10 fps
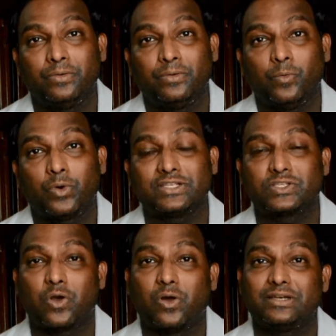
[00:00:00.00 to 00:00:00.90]
what is
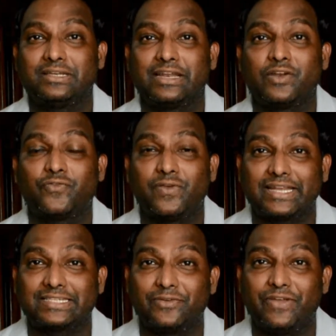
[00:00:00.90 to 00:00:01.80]
called
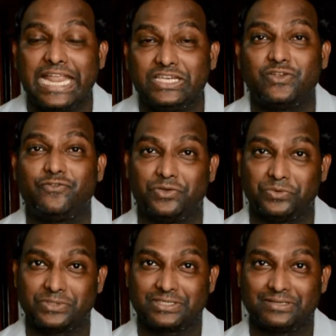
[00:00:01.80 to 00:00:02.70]
reflective
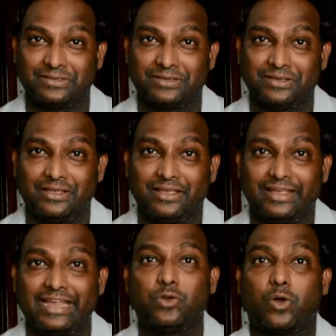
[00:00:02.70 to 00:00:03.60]
interviews
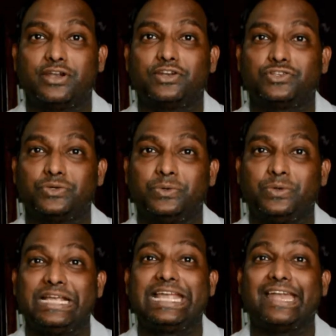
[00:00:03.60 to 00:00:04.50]
in order to
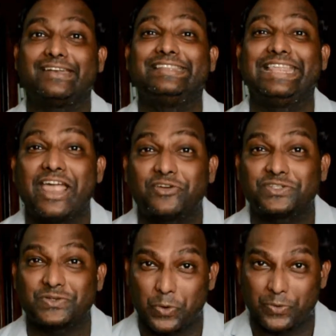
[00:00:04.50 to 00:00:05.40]
get their
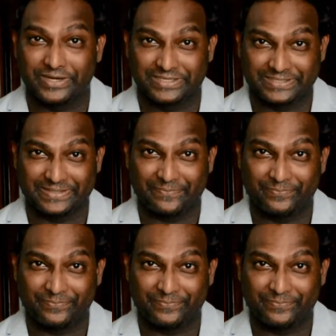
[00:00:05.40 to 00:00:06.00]
stories.